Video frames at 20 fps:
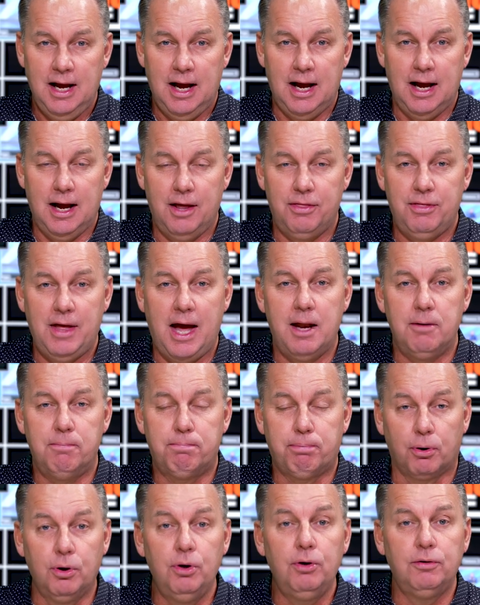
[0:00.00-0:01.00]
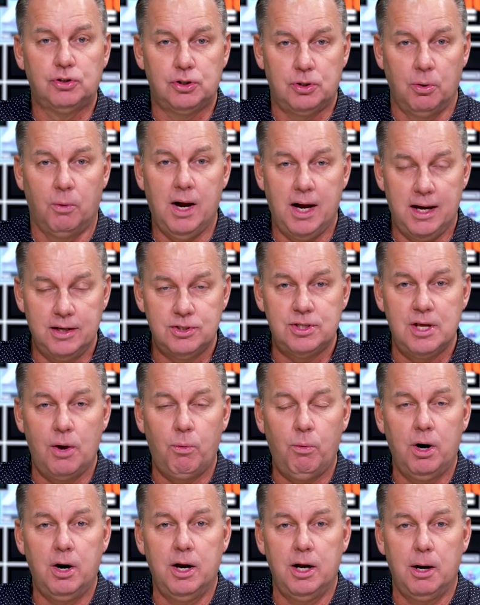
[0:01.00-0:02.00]
that proves to us
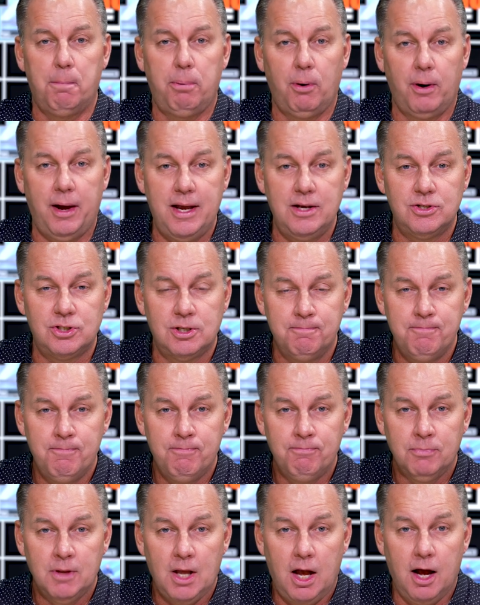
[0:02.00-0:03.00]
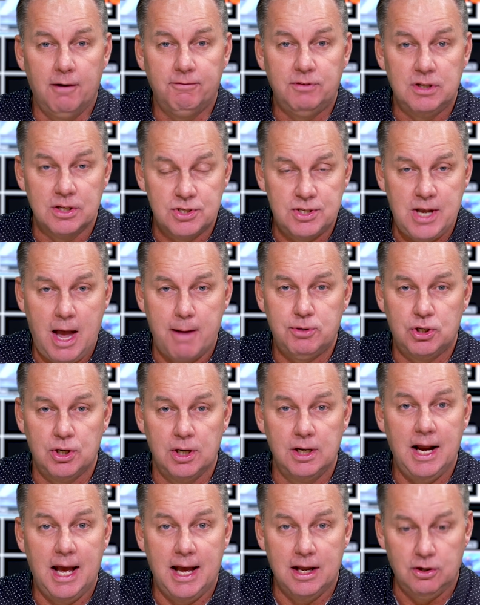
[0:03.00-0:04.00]
that we're in a place of
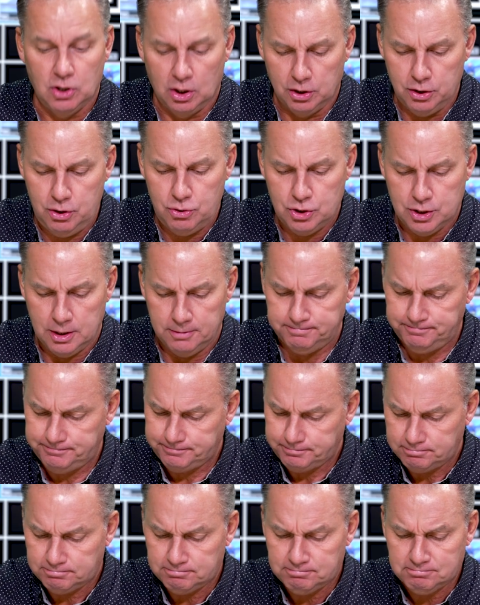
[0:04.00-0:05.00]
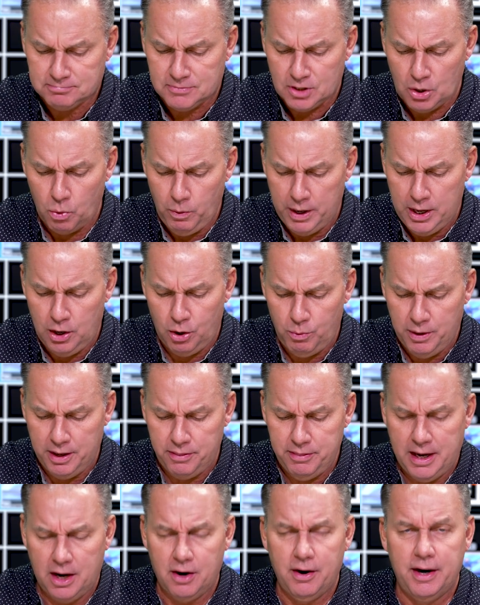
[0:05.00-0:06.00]
deception and delusion? Well,
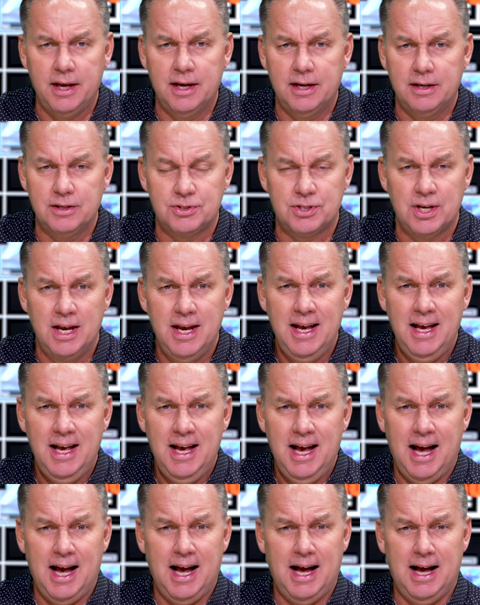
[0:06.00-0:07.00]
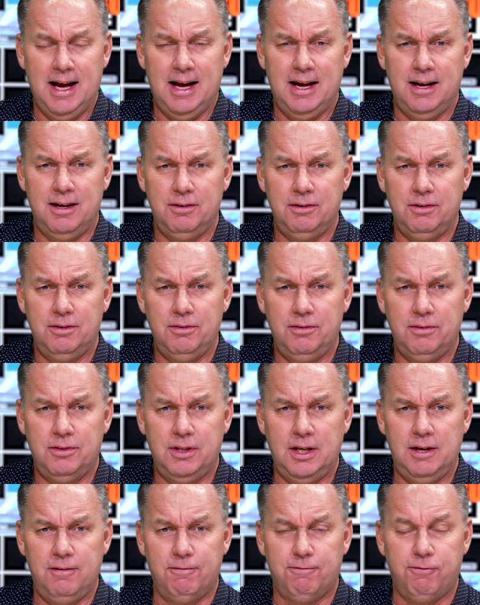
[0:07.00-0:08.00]
when there is
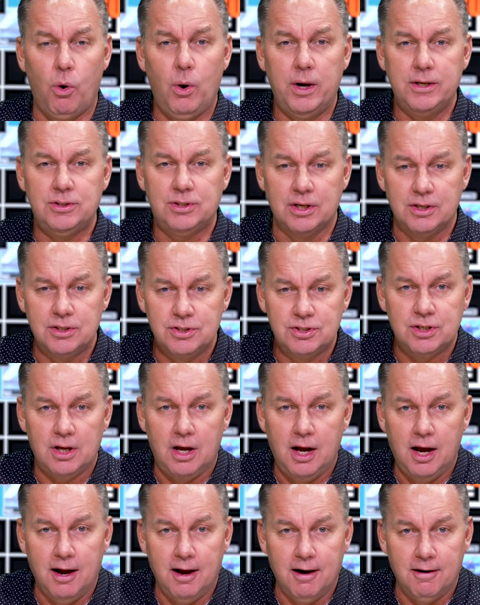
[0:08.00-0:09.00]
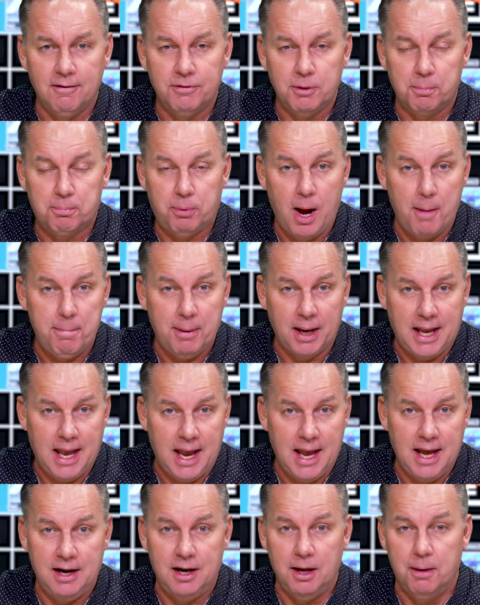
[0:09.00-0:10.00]
the voices of the
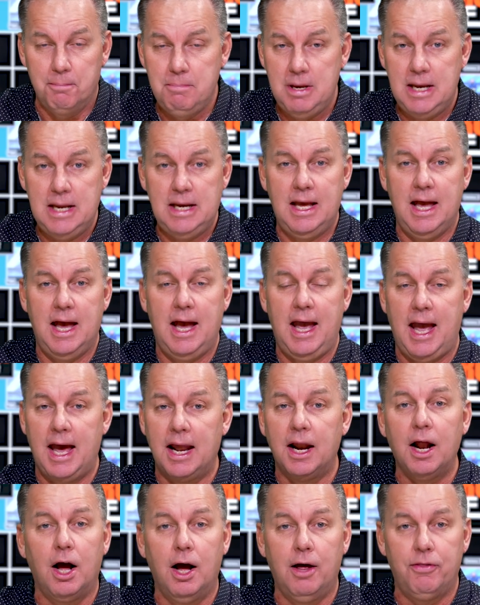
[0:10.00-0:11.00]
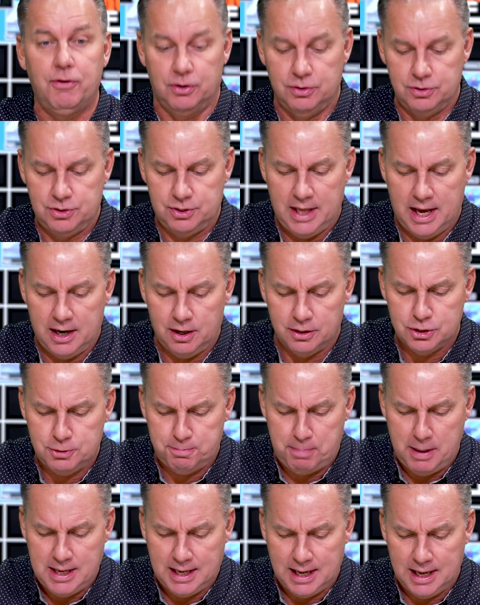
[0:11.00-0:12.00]
propaganda media and others that are
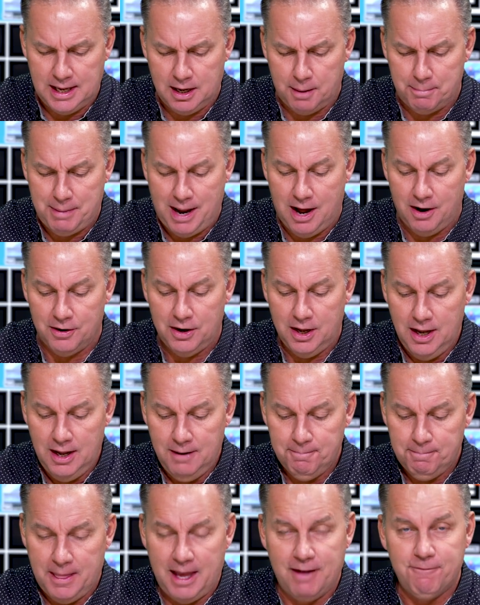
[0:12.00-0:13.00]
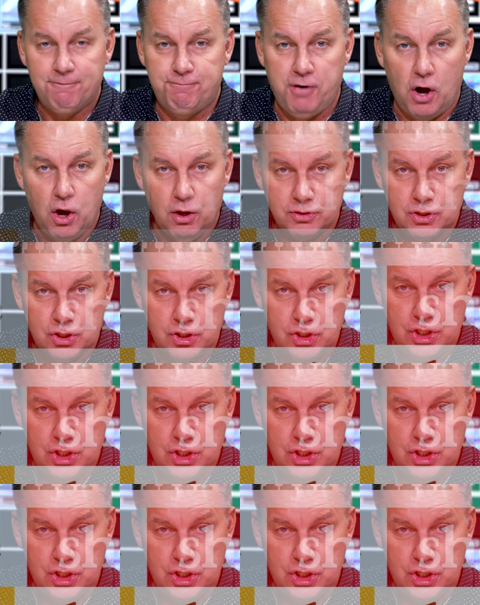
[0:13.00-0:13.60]
speaking about a false